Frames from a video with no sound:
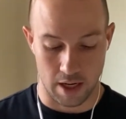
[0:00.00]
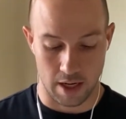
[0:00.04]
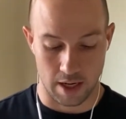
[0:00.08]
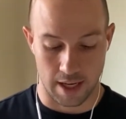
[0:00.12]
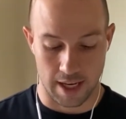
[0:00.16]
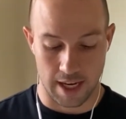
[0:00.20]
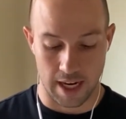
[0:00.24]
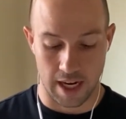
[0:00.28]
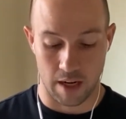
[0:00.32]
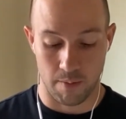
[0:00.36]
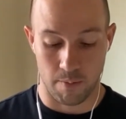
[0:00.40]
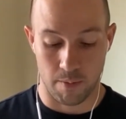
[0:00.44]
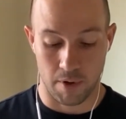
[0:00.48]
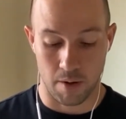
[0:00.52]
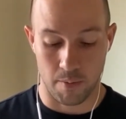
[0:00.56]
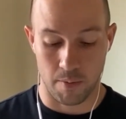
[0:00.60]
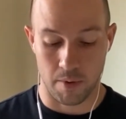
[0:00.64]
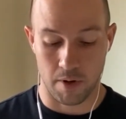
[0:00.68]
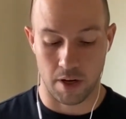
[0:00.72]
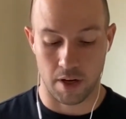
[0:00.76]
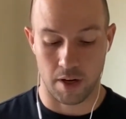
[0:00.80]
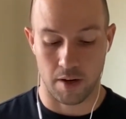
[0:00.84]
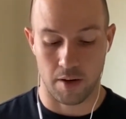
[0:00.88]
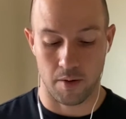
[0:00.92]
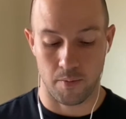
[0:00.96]
Canned
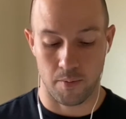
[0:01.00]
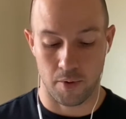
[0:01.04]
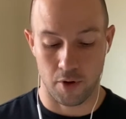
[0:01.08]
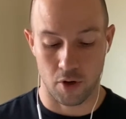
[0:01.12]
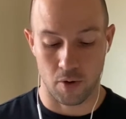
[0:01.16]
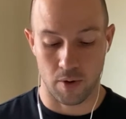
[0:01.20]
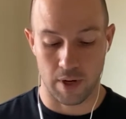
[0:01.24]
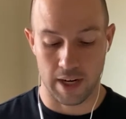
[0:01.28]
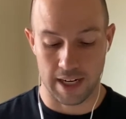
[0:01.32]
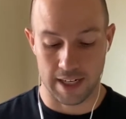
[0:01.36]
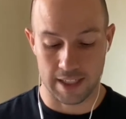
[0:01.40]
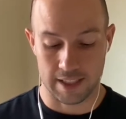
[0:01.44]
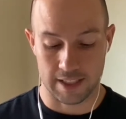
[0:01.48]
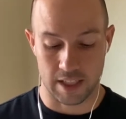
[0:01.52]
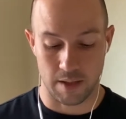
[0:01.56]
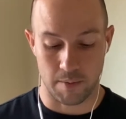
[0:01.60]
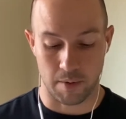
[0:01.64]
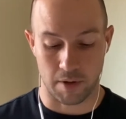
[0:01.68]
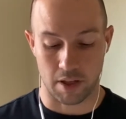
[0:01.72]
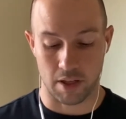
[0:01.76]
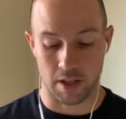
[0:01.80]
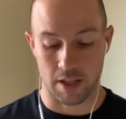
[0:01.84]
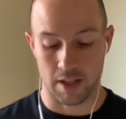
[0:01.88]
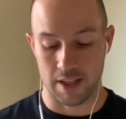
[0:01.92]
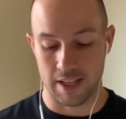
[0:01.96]
pumpkin puree is
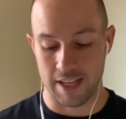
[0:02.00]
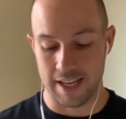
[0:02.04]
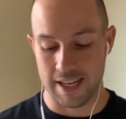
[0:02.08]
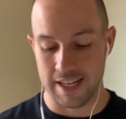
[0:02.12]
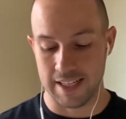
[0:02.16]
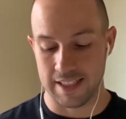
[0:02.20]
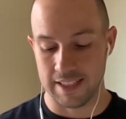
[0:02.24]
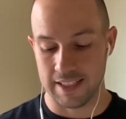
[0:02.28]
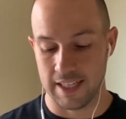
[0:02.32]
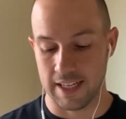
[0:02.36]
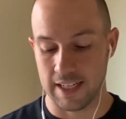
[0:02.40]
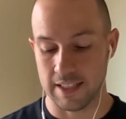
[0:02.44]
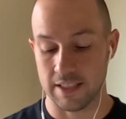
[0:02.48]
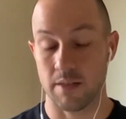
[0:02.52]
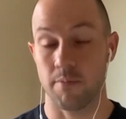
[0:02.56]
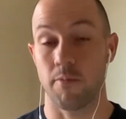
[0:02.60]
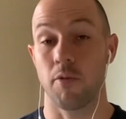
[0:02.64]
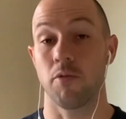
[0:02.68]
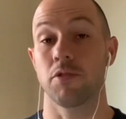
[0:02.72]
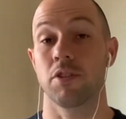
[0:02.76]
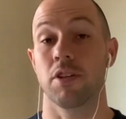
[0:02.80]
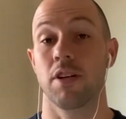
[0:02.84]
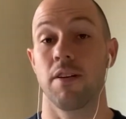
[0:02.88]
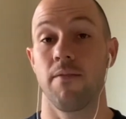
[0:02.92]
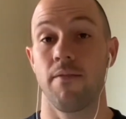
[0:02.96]
typically the easiest and
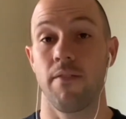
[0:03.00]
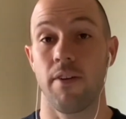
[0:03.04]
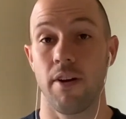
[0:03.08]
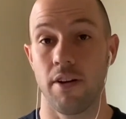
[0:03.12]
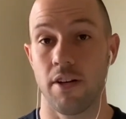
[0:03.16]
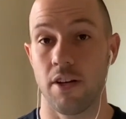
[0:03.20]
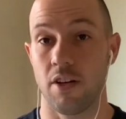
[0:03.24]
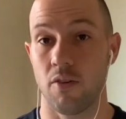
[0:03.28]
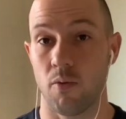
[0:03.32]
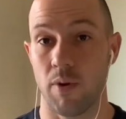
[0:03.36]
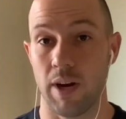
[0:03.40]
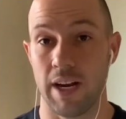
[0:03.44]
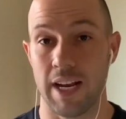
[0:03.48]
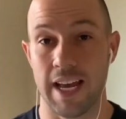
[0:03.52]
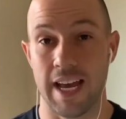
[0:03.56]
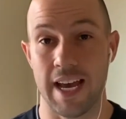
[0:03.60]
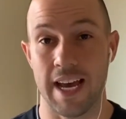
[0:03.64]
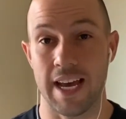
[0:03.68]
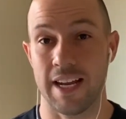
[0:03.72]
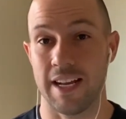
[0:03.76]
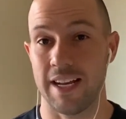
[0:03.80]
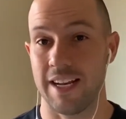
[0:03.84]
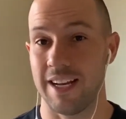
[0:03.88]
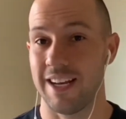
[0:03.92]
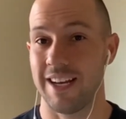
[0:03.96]
most convenient way to
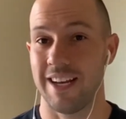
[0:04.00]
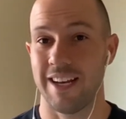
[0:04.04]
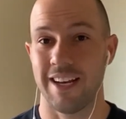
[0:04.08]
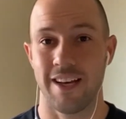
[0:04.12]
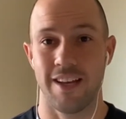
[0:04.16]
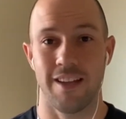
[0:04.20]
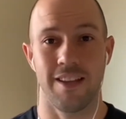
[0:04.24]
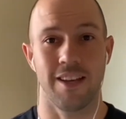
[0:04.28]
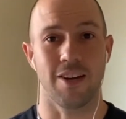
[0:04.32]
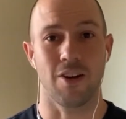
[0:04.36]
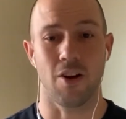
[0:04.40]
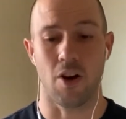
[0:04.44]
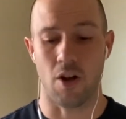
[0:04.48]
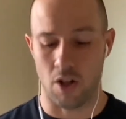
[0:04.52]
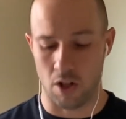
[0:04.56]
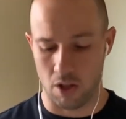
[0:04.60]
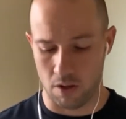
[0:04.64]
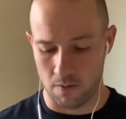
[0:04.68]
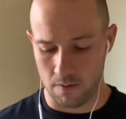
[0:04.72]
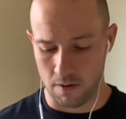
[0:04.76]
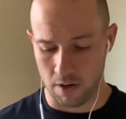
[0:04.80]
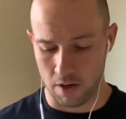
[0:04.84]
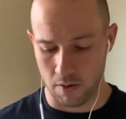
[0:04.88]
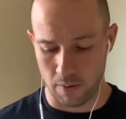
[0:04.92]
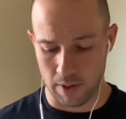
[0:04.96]
add it. I think all
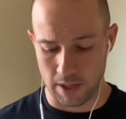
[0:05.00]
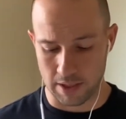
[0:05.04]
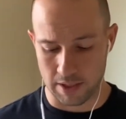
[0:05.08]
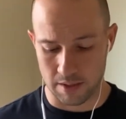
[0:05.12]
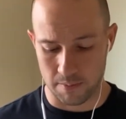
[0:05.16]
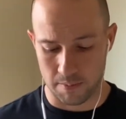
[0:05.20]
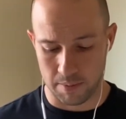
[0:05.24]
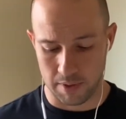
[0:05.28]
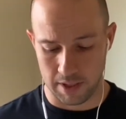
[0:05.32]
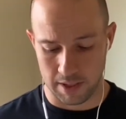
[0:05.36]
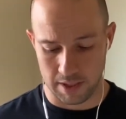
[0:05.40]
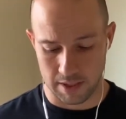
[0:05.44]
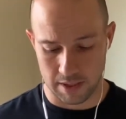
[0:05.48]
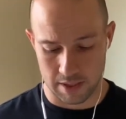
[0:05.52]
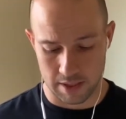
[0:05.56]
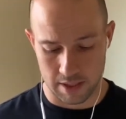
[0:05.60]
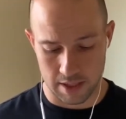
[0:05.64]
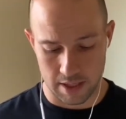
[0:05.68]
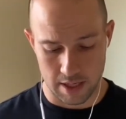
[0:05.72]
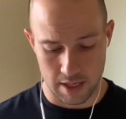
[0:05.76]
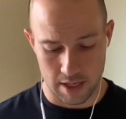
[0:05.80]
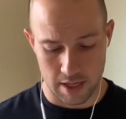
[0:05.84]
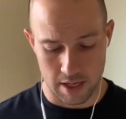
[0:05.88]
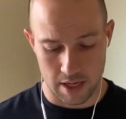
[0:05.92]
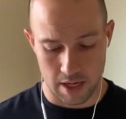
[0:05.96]
of our recipes
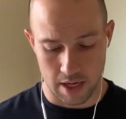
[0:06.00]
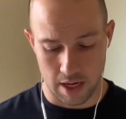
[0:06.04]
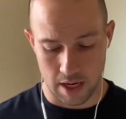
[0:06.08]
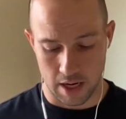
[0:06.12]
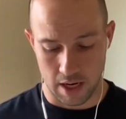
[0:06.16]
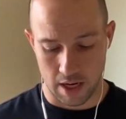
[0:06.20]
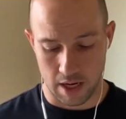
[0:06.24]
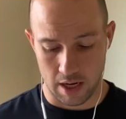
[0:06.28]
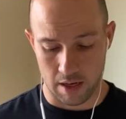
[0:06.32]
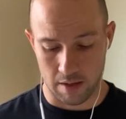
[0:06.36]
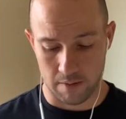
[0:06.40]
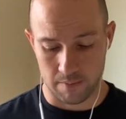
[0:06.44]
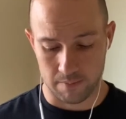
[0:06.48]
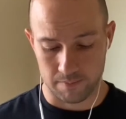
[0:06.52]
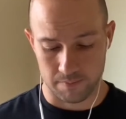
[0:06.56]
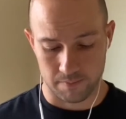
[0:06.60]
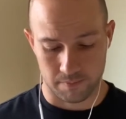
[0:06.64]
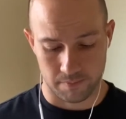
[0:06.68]
do